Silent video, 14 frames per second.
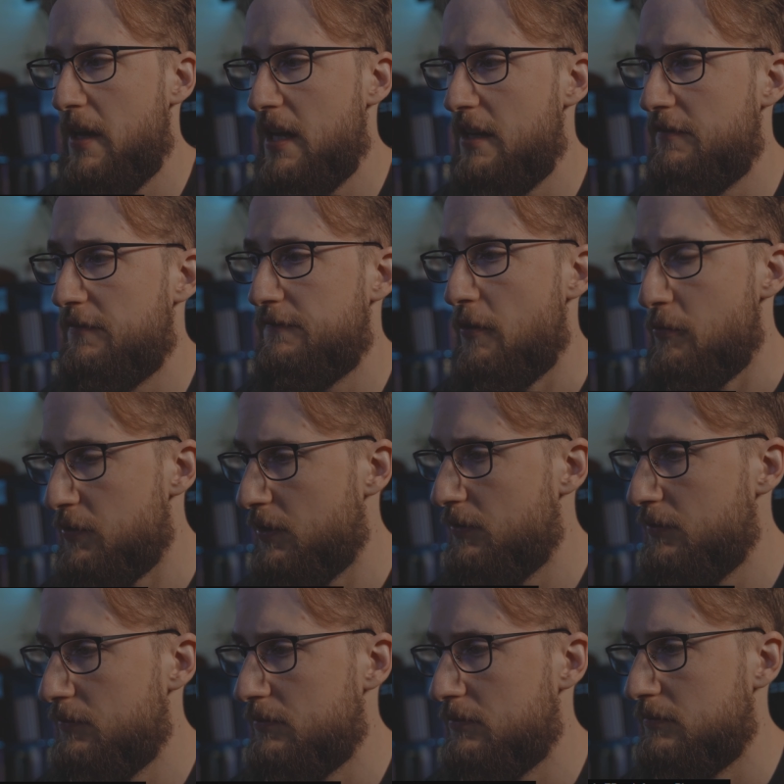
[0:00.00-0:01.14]
a
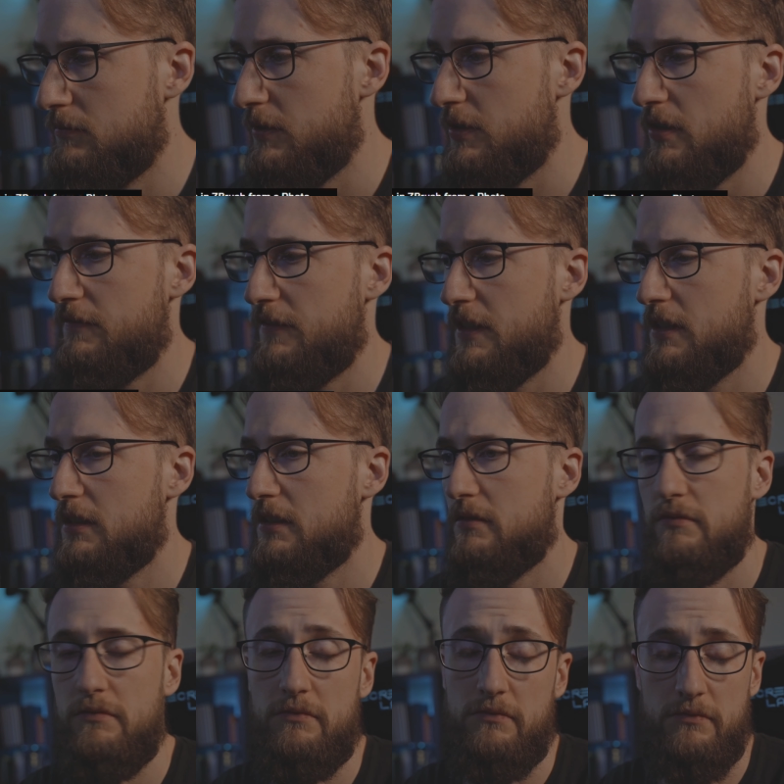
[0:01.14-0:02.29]
photo, which I figure
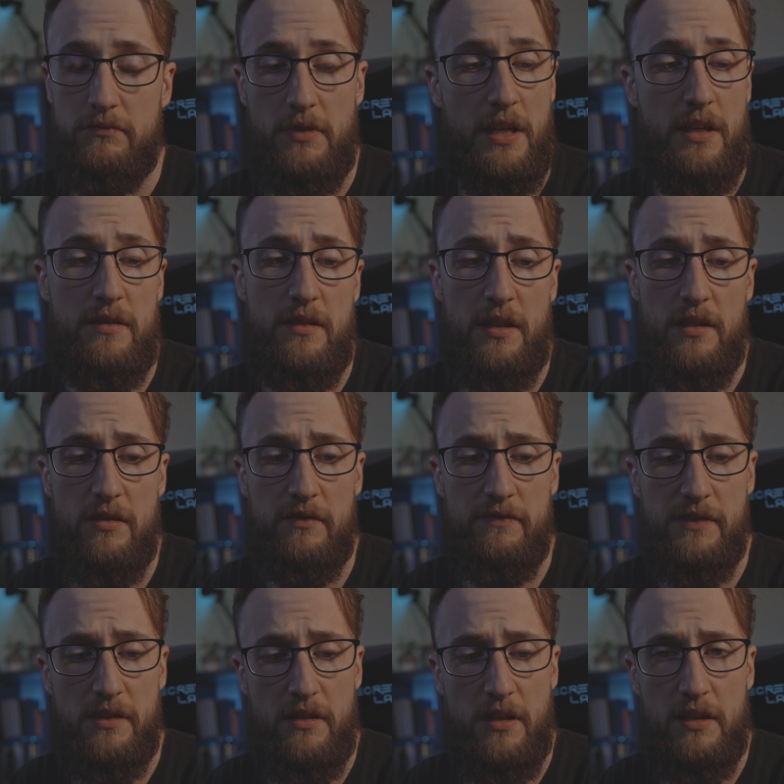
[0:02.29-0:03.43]
ours starts off
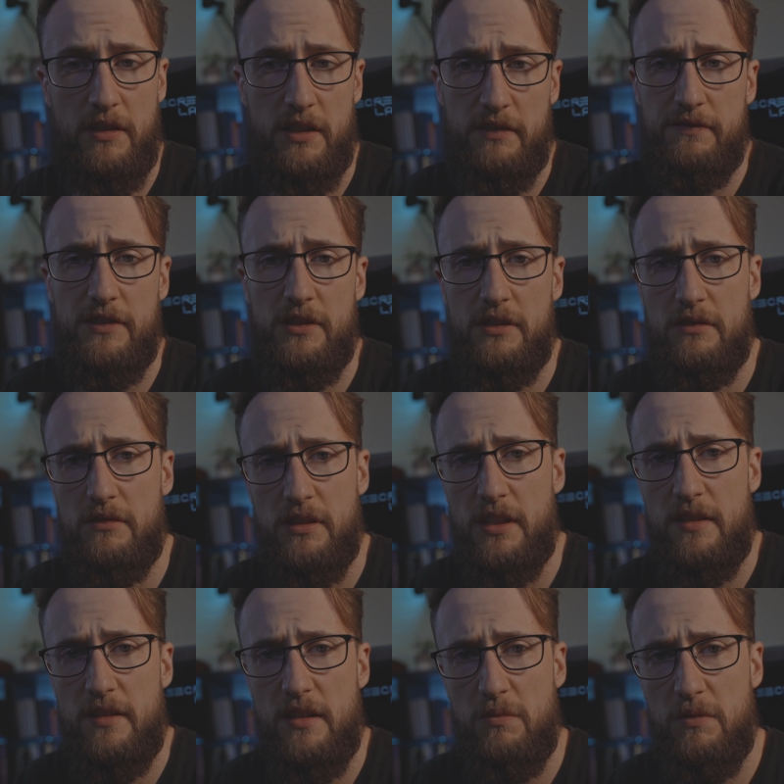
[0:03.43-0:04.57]
as kind of like a photo. I
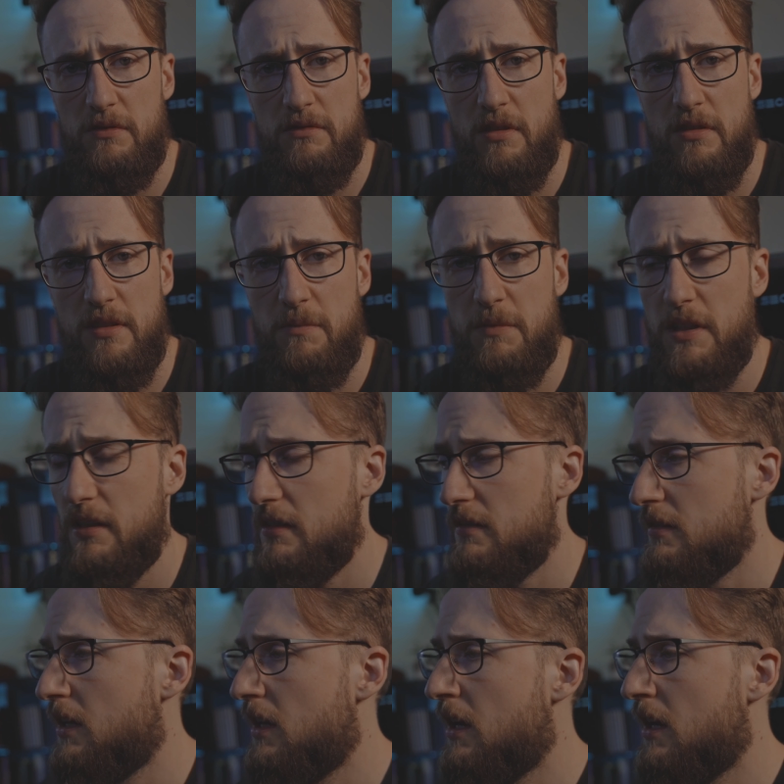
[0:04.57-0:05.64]
guess that's what concept art is.